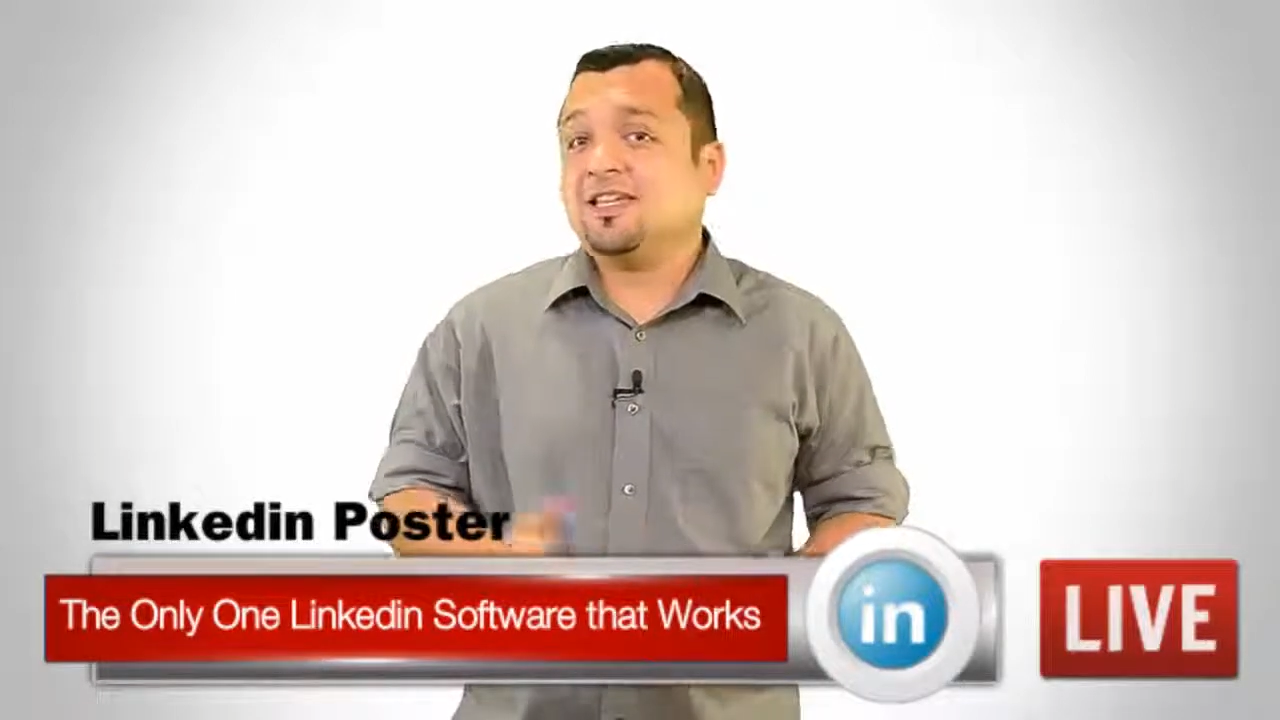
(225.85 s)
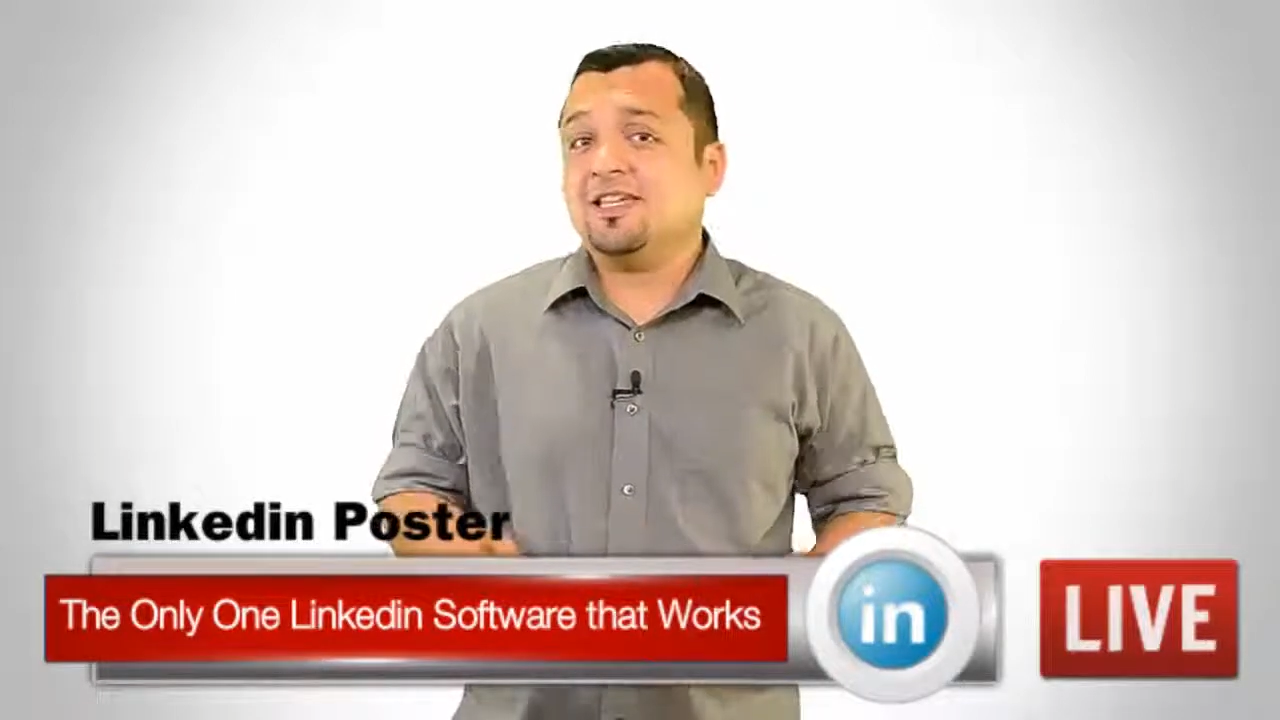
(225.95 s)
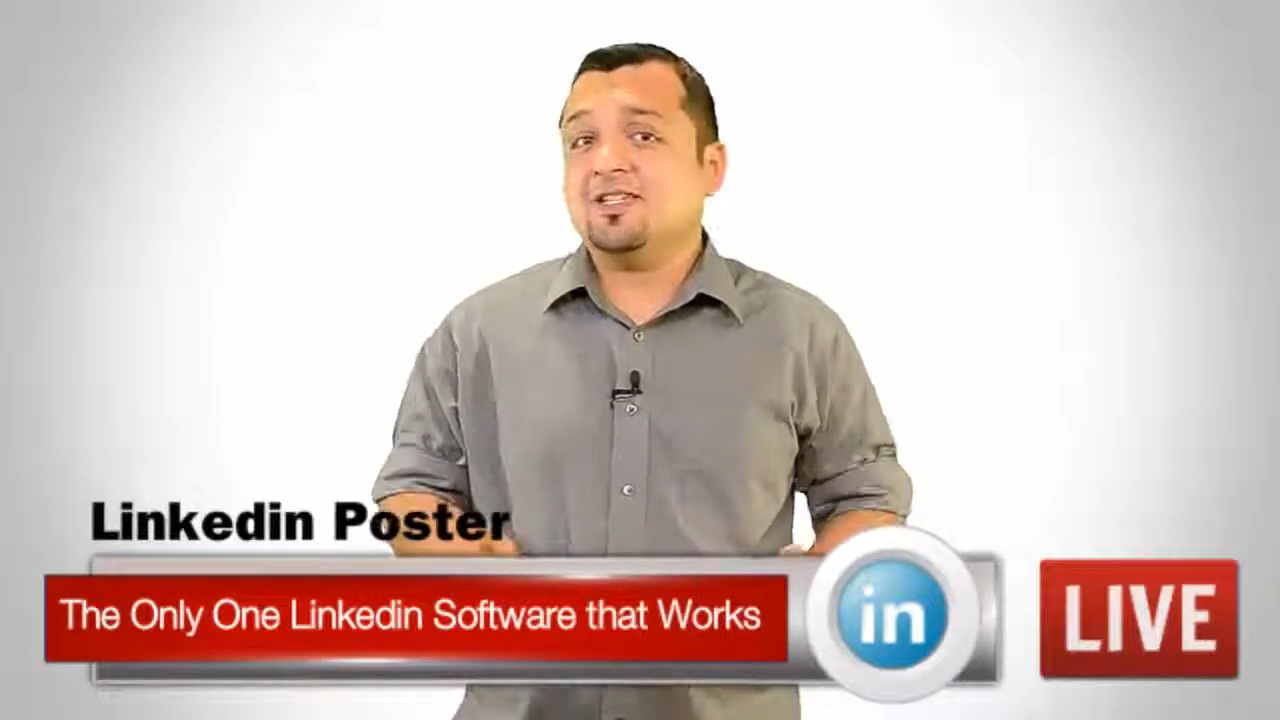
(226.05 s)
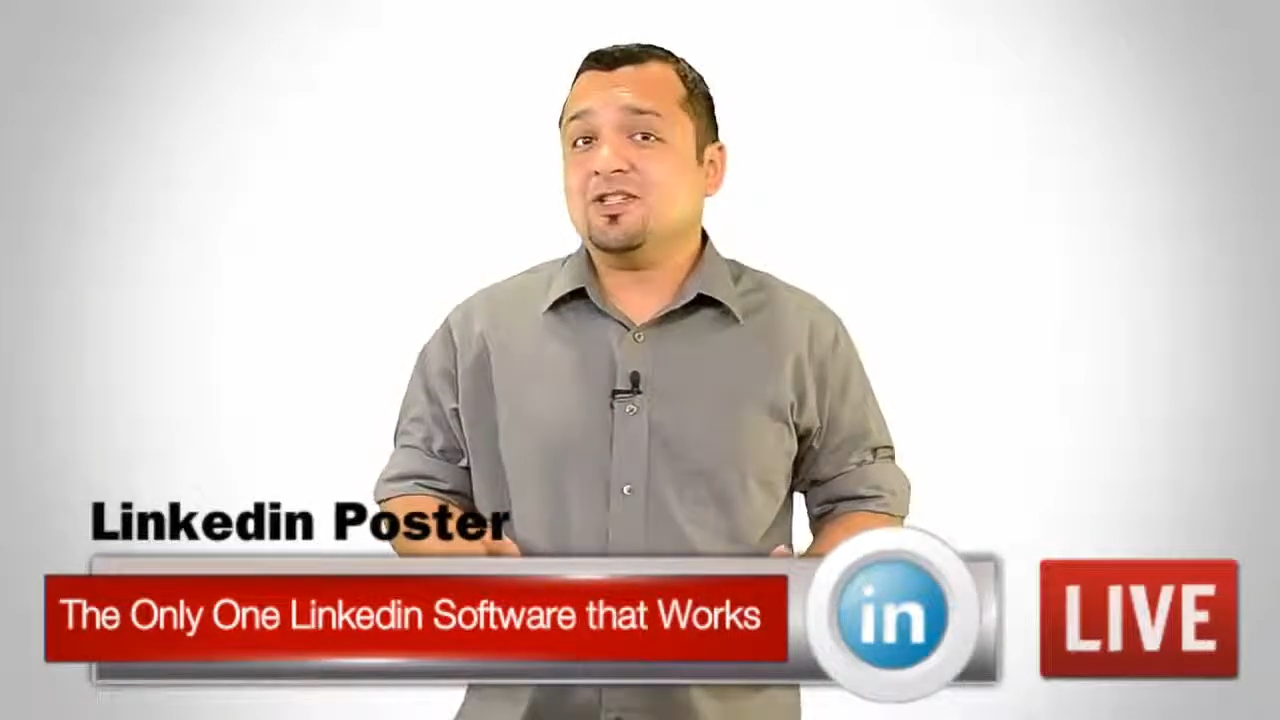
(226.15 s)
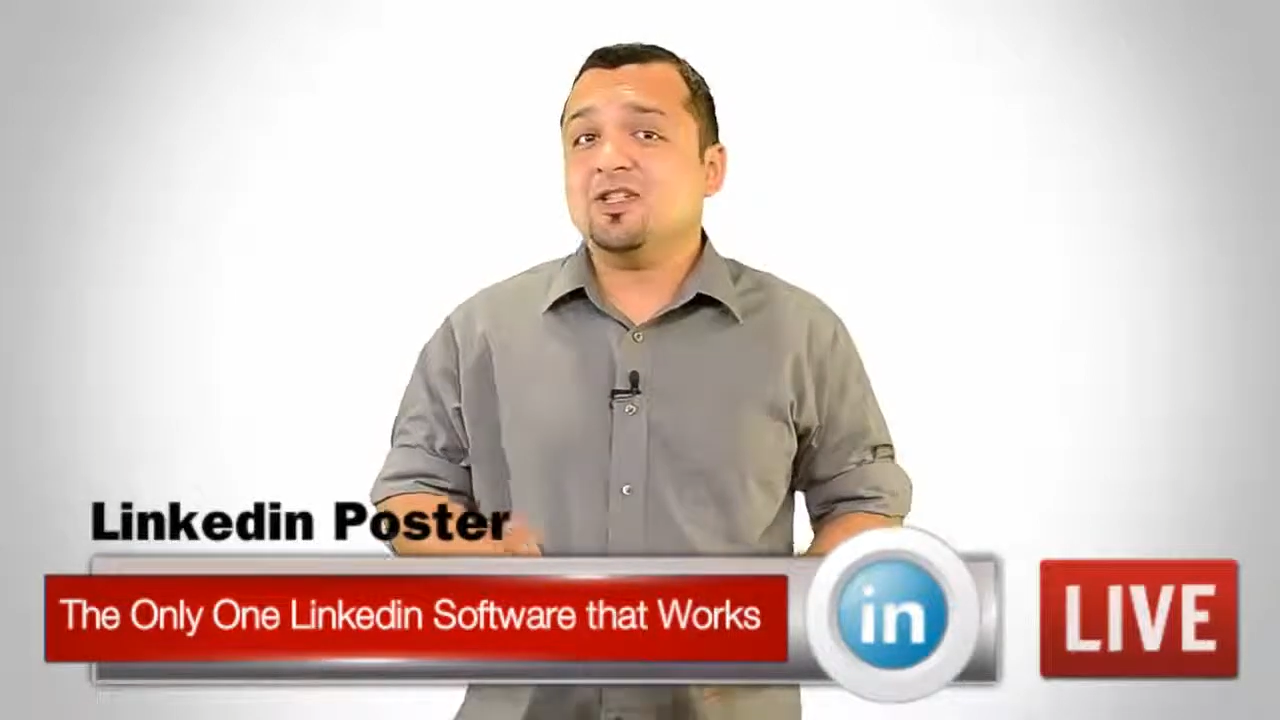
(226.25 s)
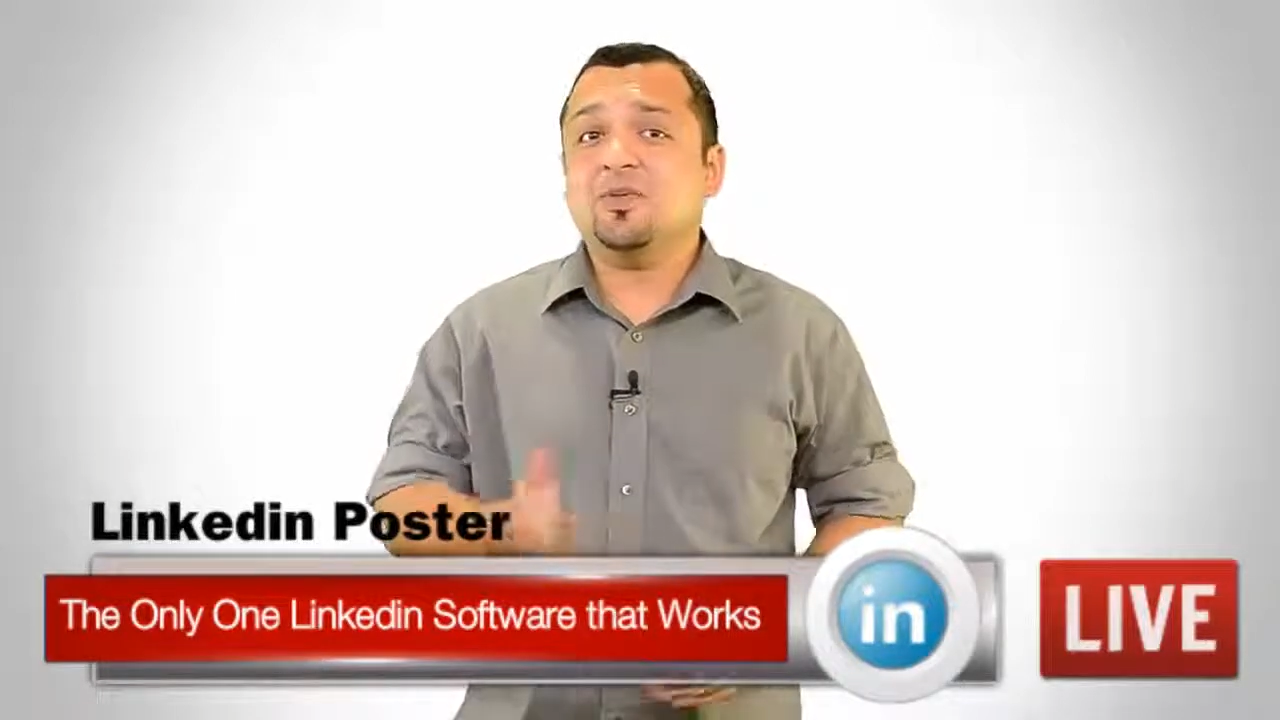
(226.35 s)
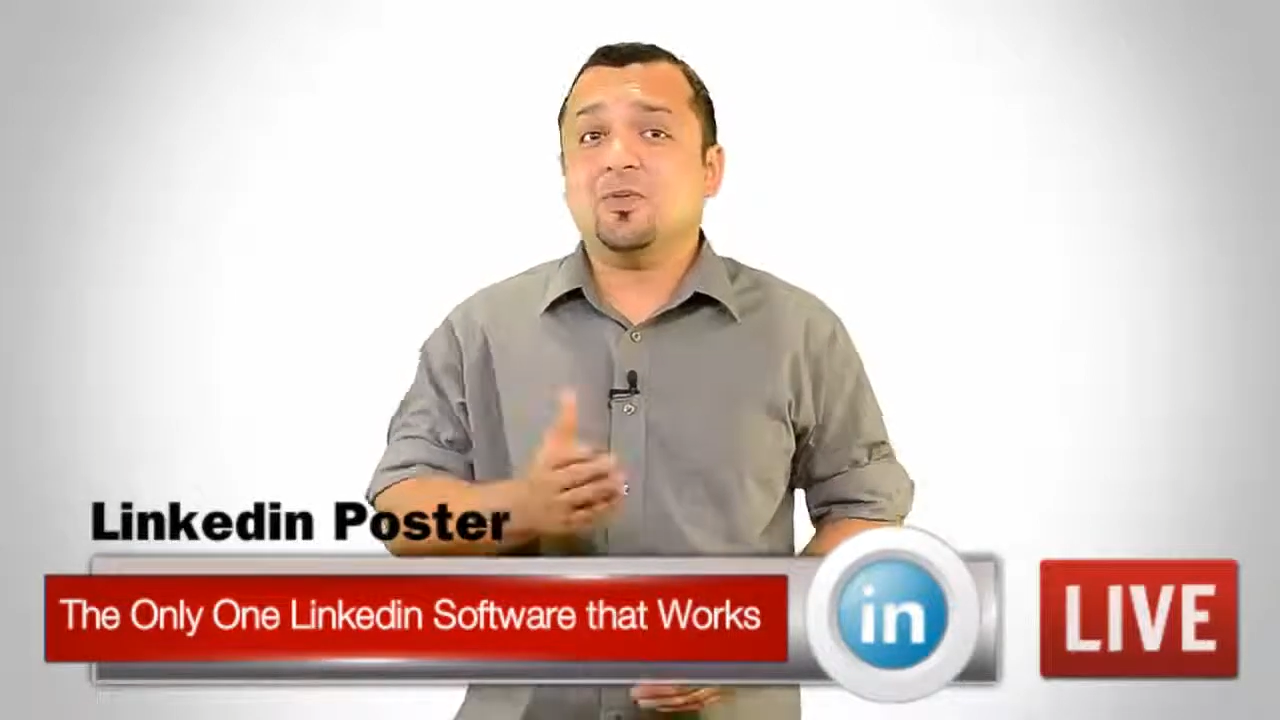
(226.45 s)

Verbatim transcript: e.g.